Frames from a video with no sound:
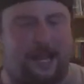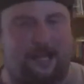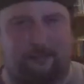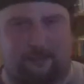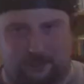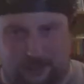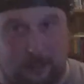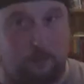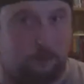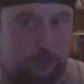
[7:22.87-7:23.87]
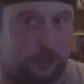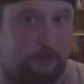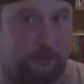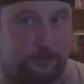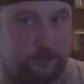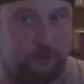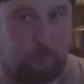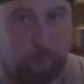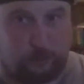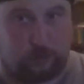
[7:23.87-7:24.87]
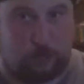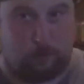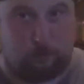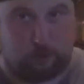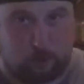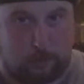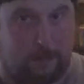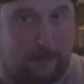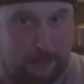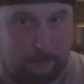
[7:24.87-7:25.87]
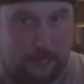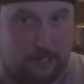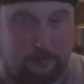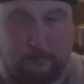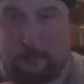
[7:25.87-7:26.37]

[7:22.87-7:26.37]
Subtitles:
in the sequel series, which I will talk about in a minute.